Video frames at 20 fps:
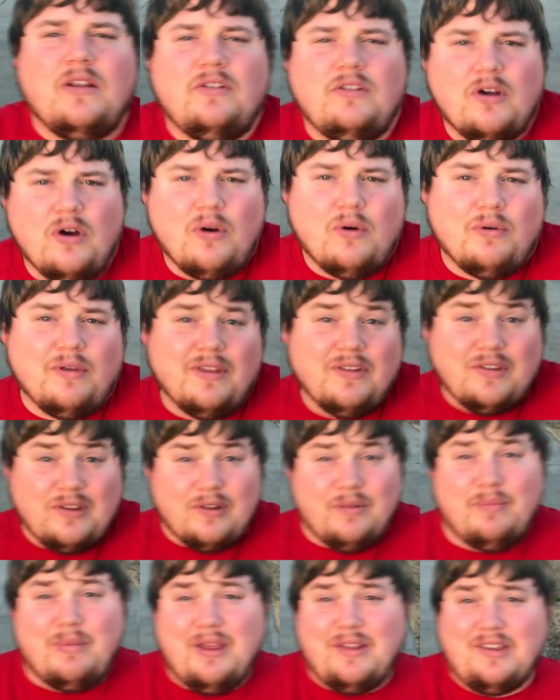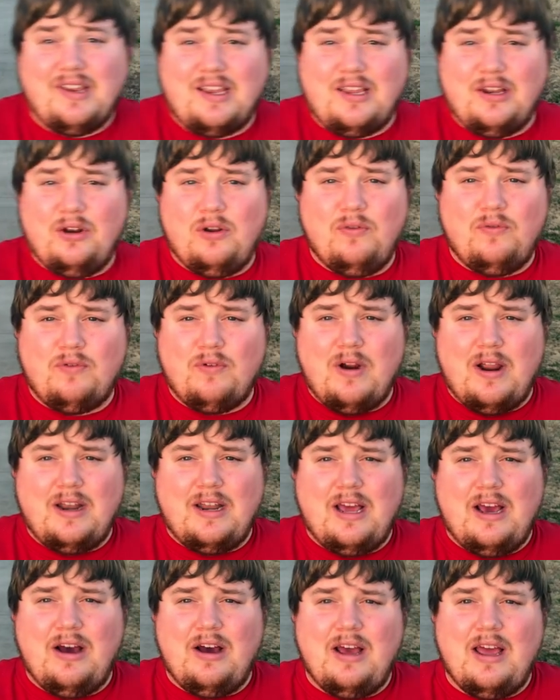So this is the best I can do for right
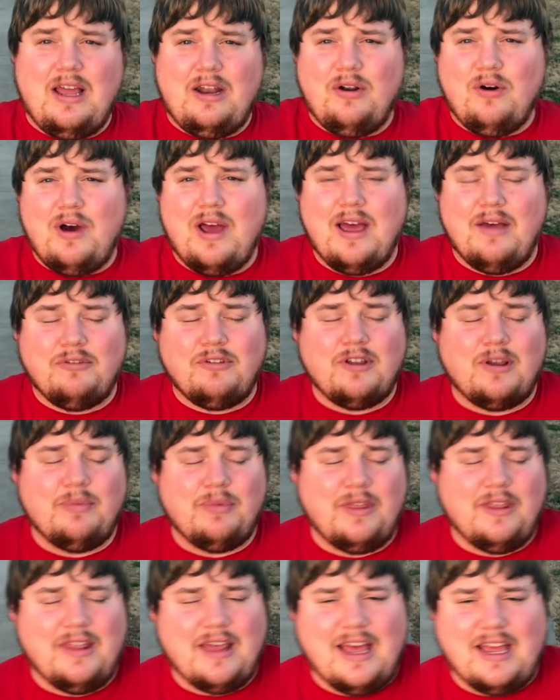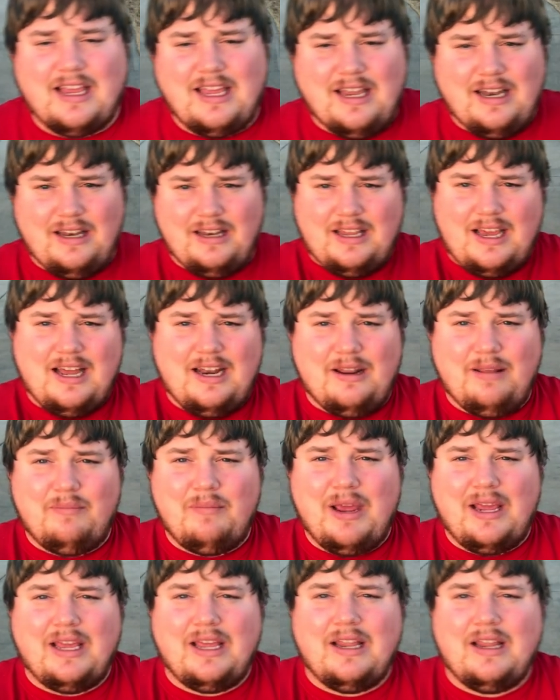now. I don't have something that can kind of
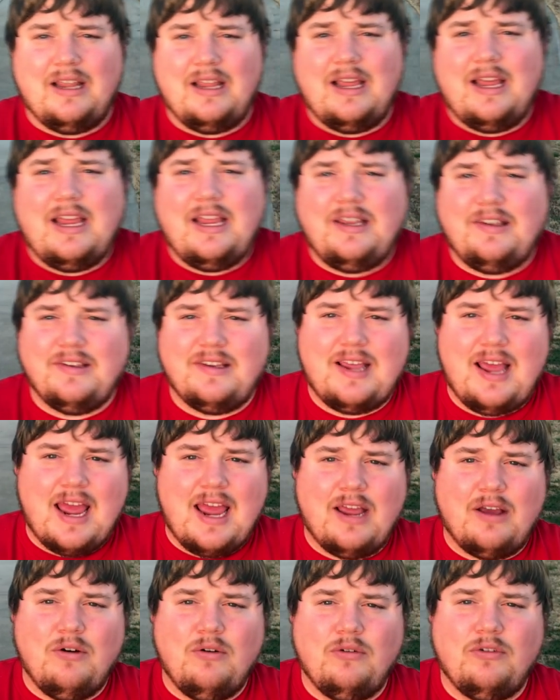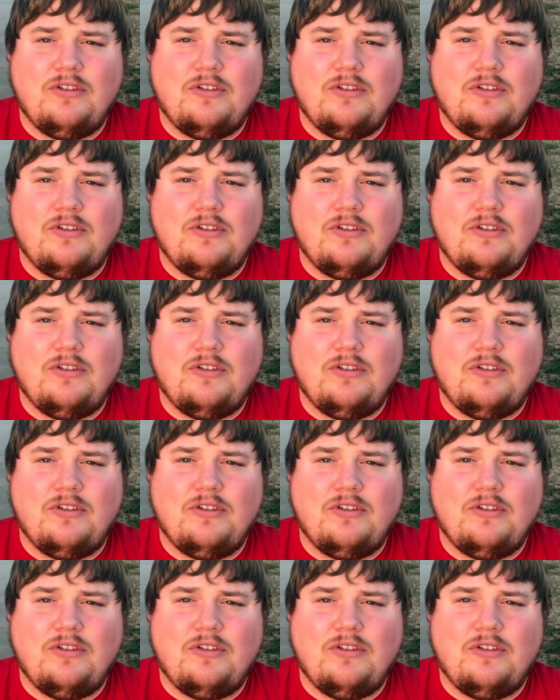make it easy angle.